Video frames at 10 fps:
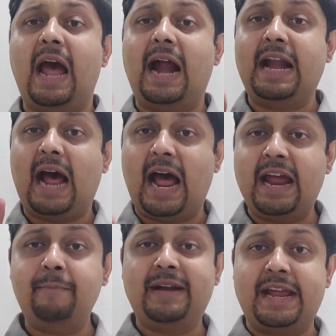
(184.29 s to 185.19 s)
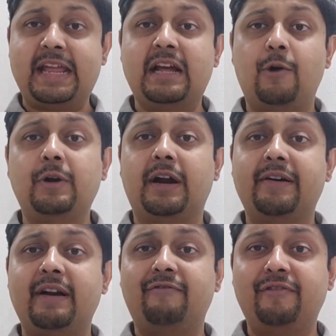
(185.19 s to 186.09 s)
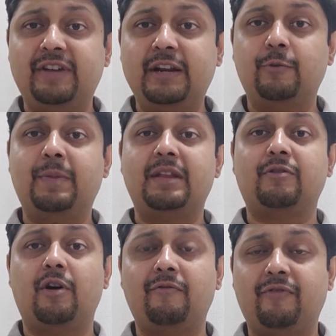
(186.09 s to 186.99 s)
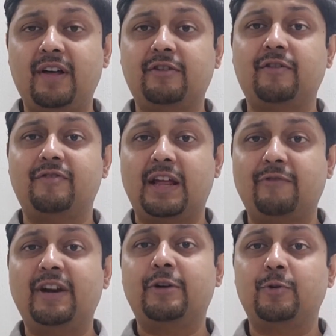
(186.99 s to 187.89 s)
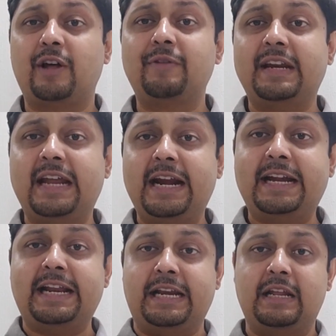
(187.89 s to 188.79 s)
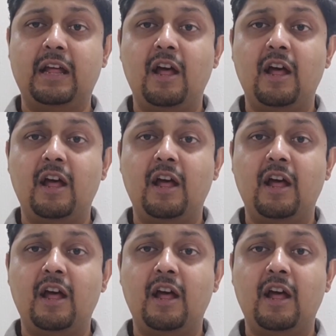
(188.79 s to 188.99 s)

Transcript: and I am taking out 150 rupees on 1st of January 2018.